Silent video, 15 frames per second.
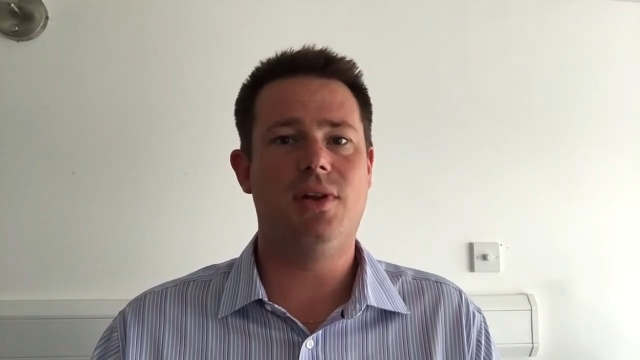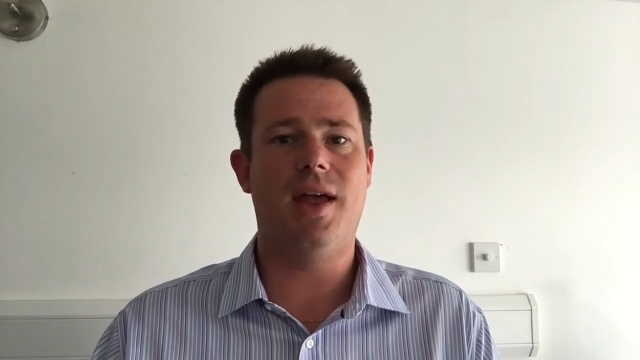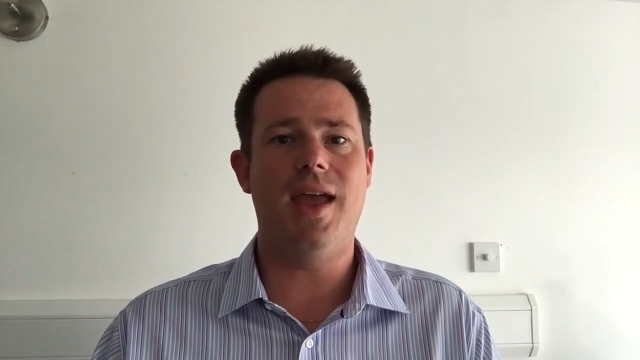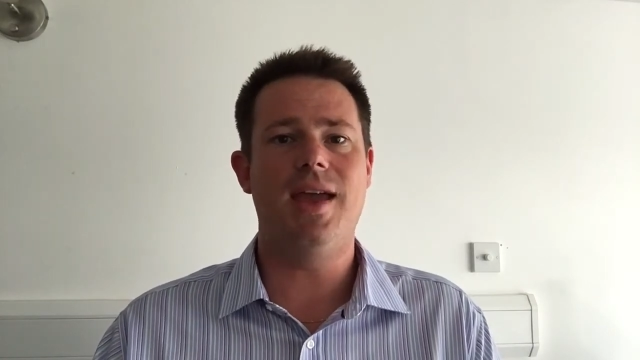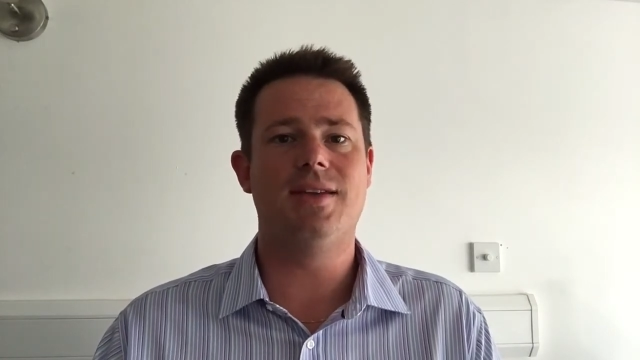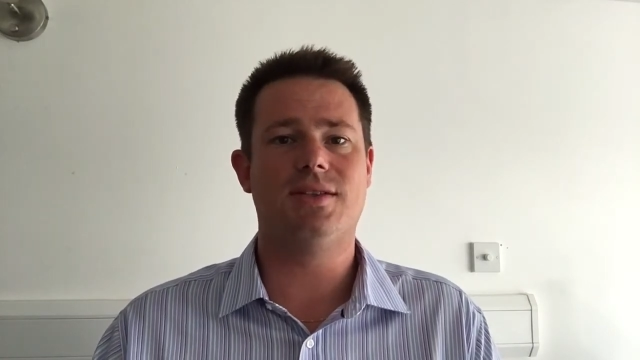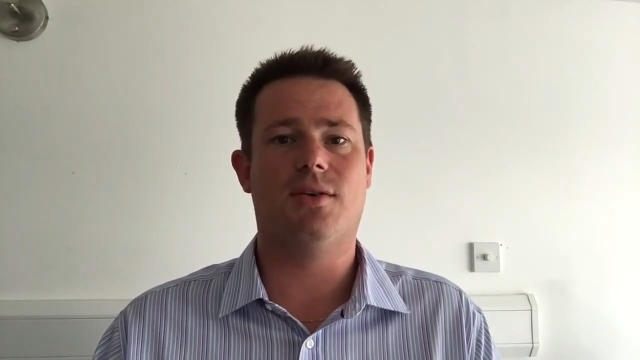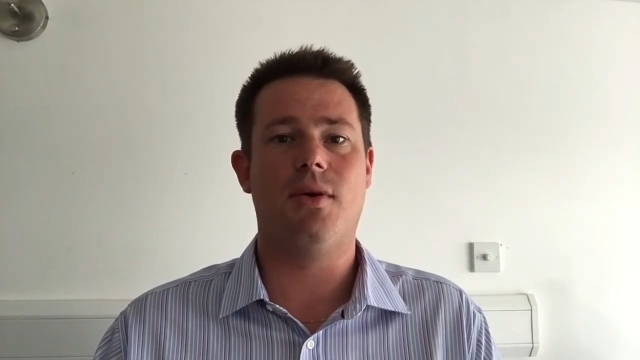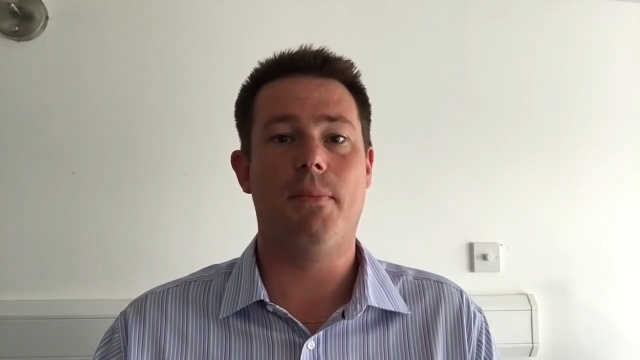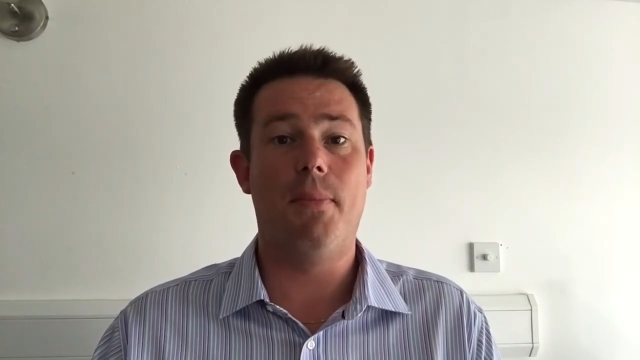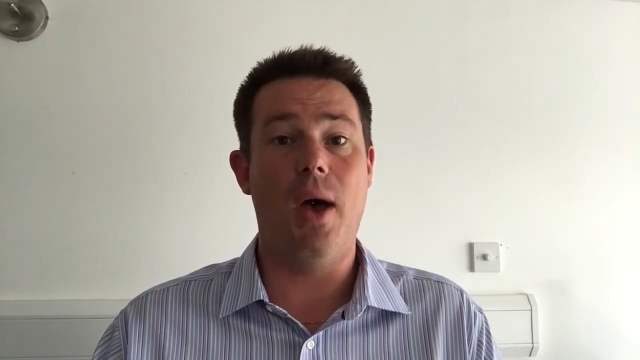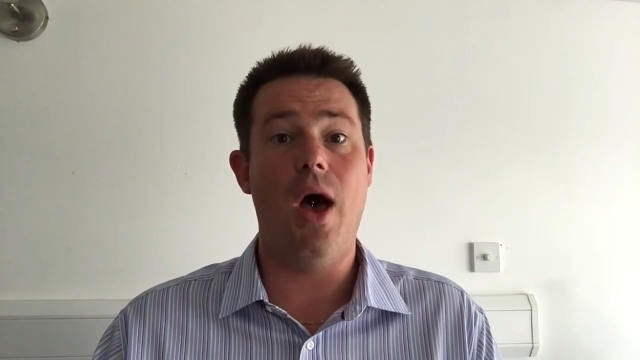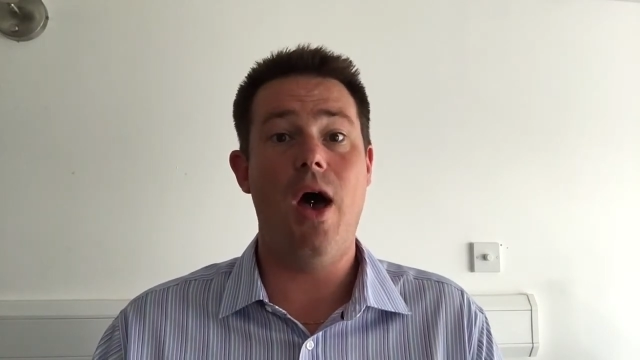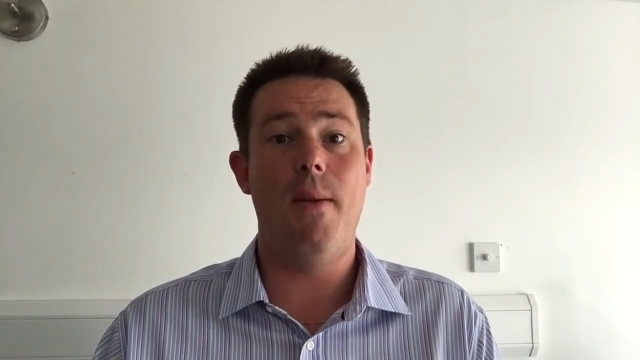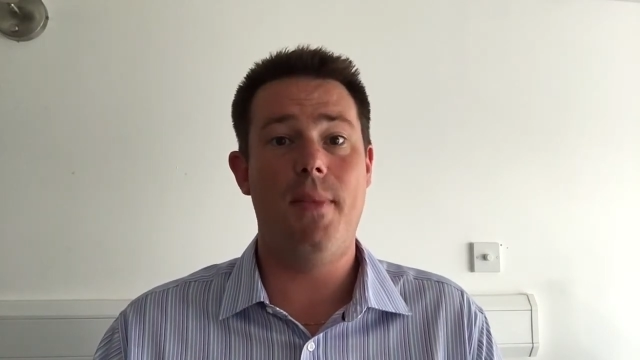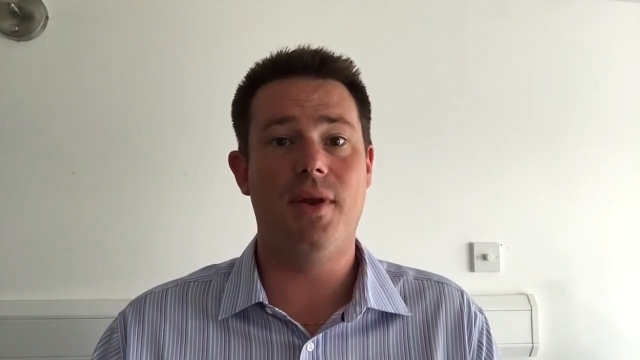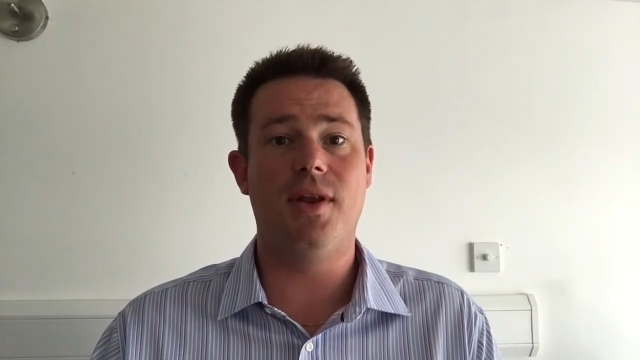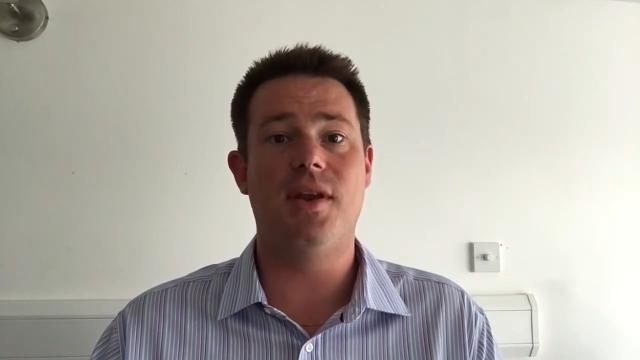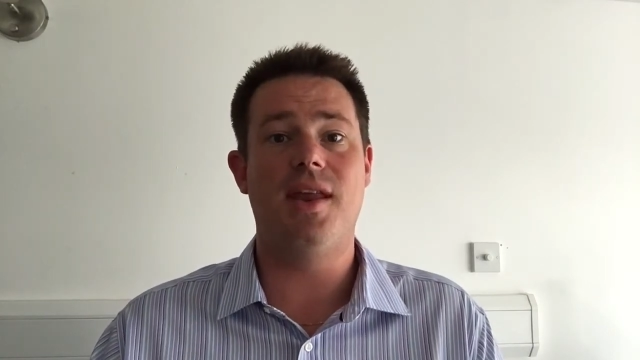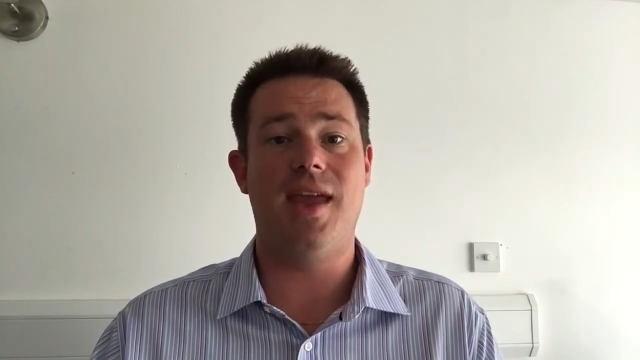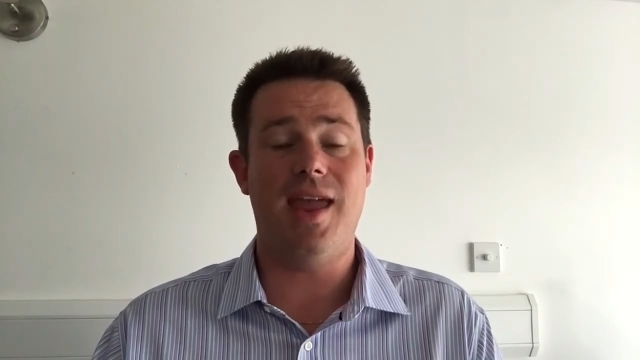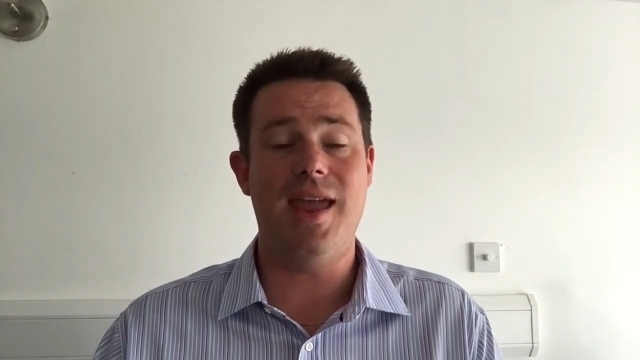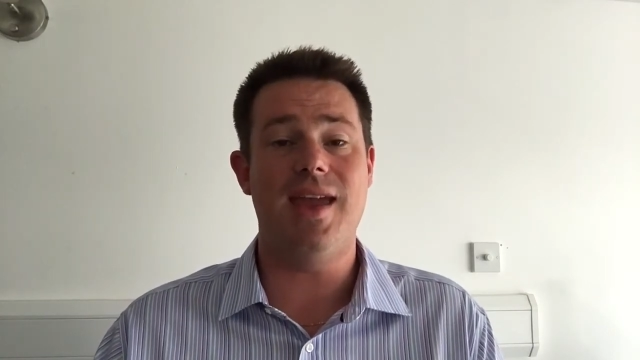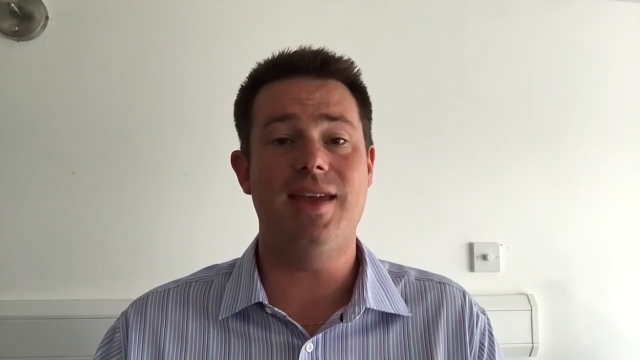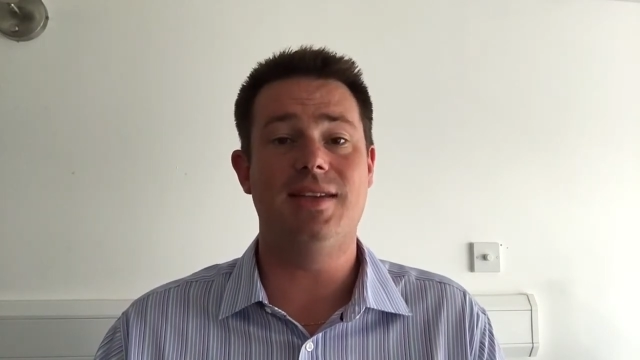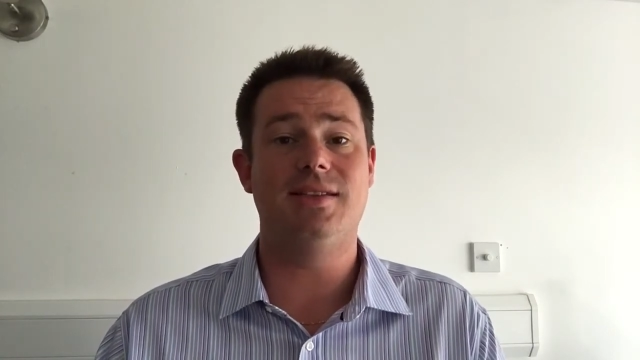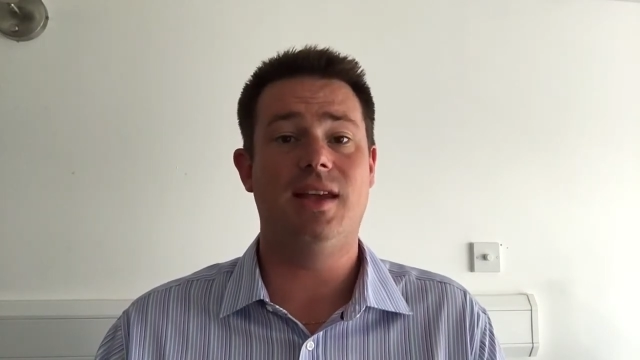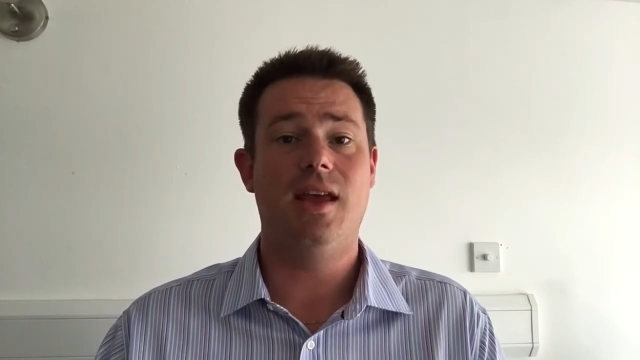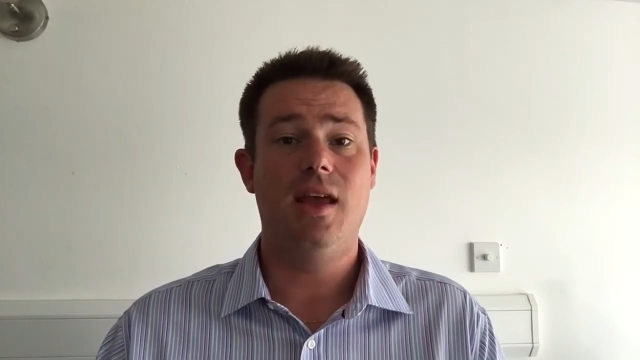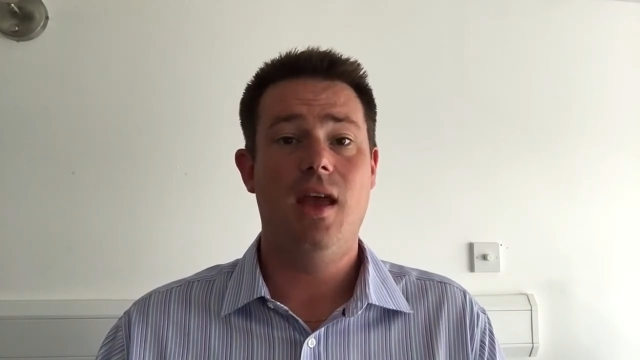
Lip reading: hiss or a permanent hiss.